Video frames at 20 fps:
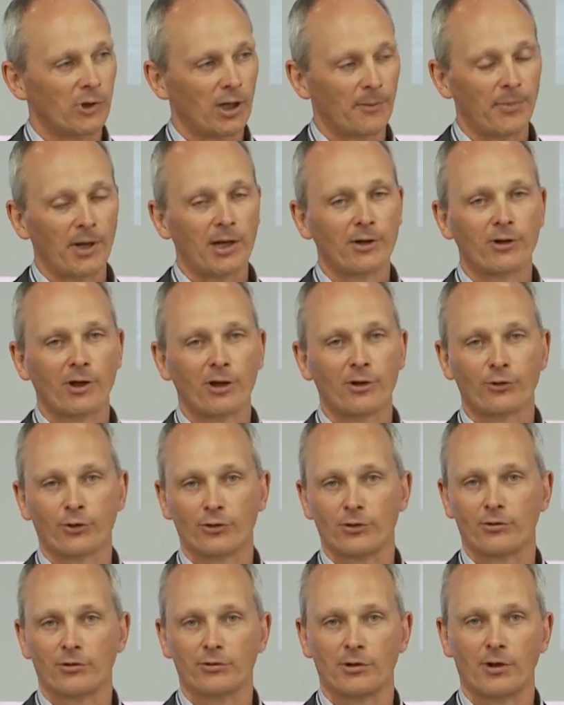The ability
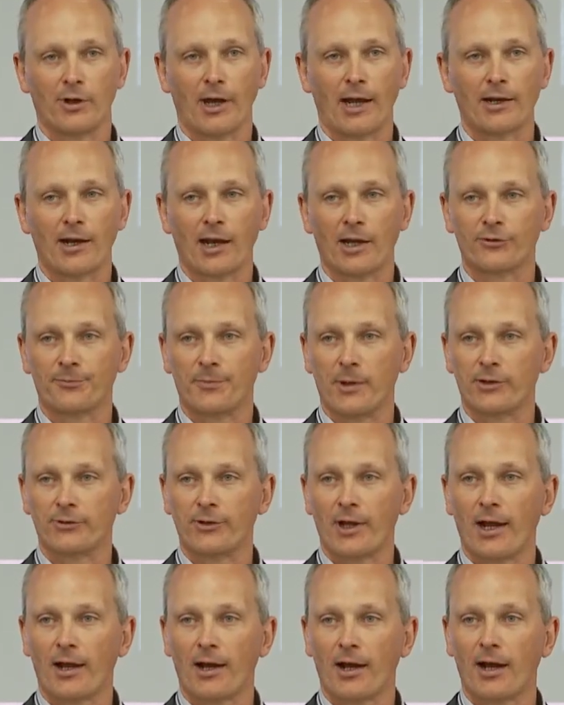to uh, analyze
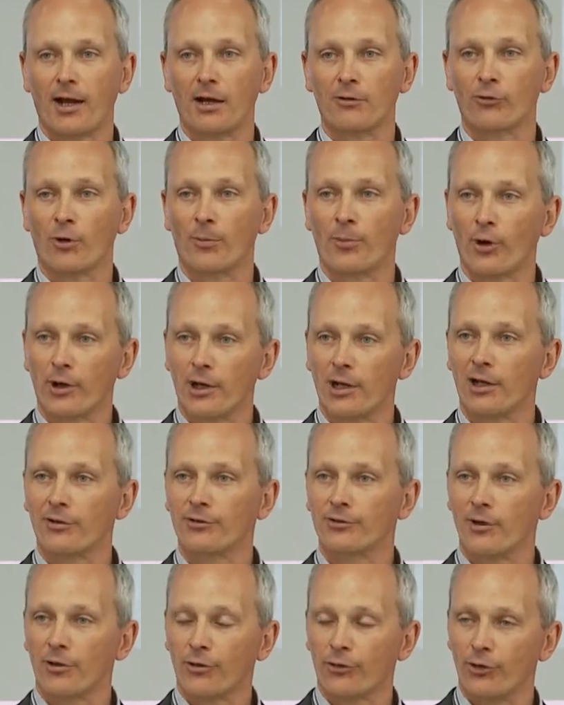big data,
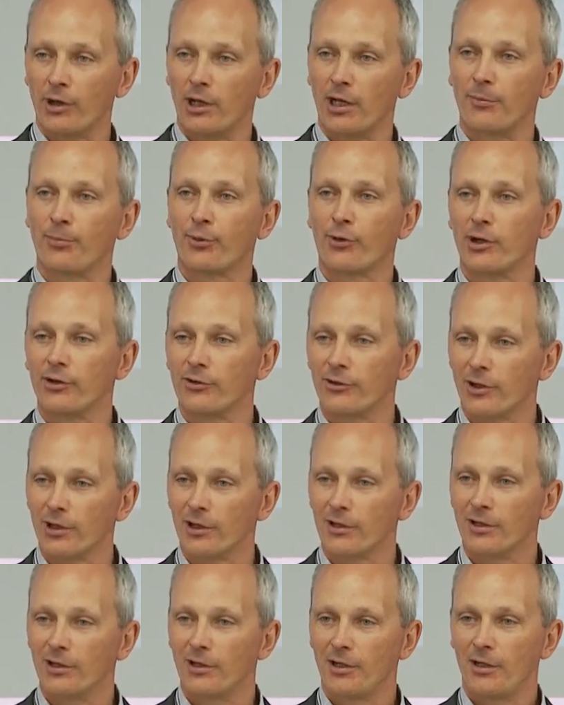robotics, 3D
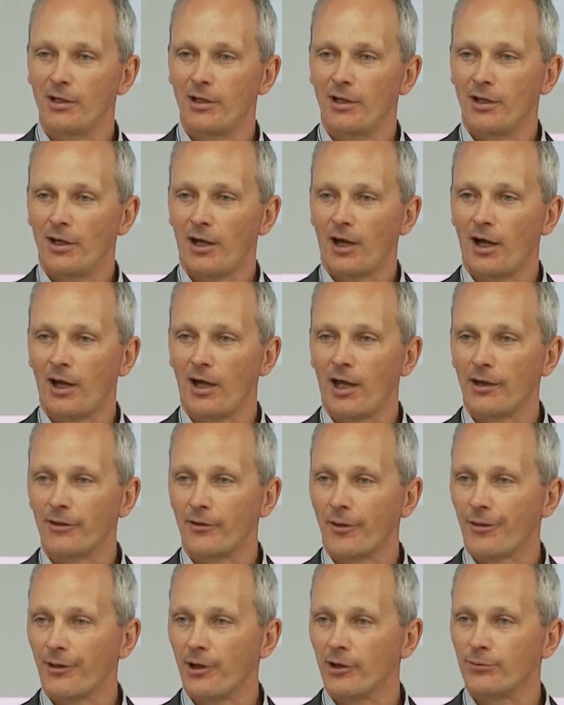printing, uh,
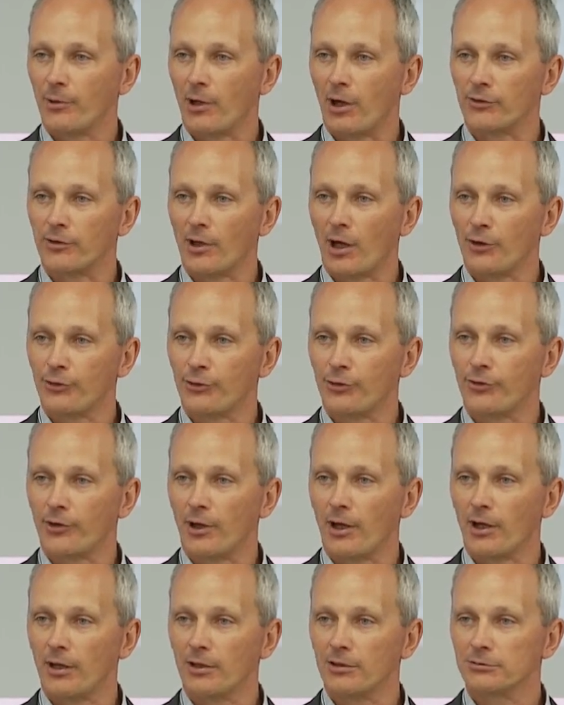and the things we don't know
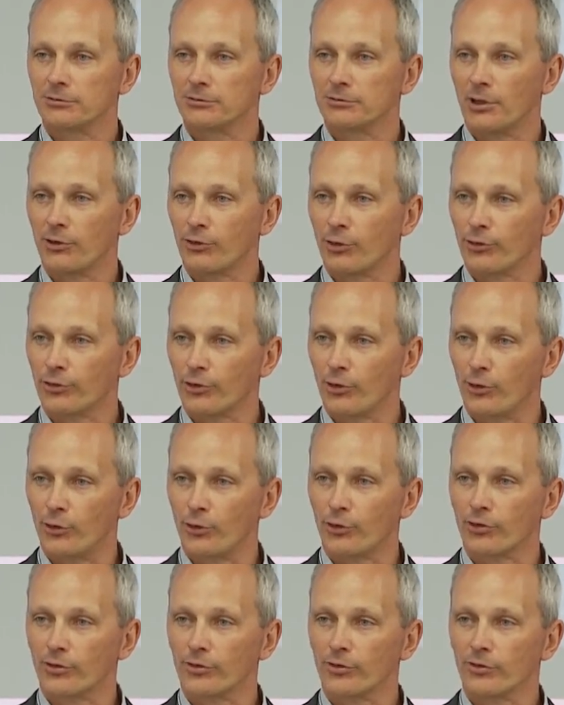today into
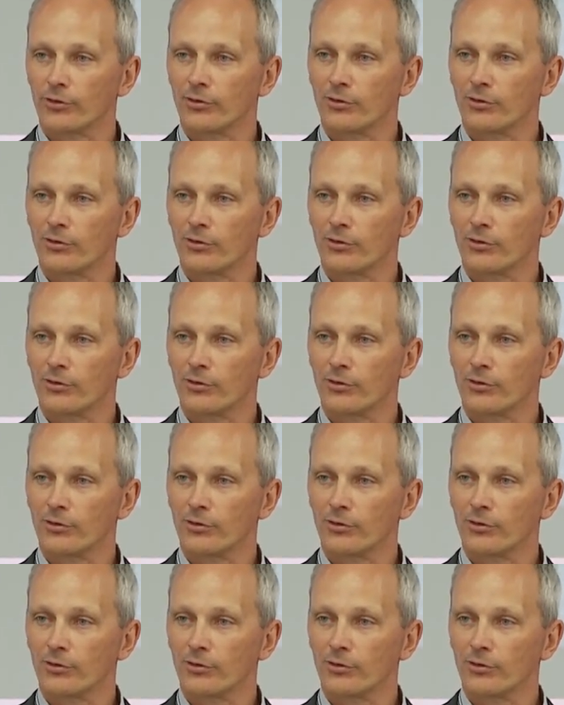solutions.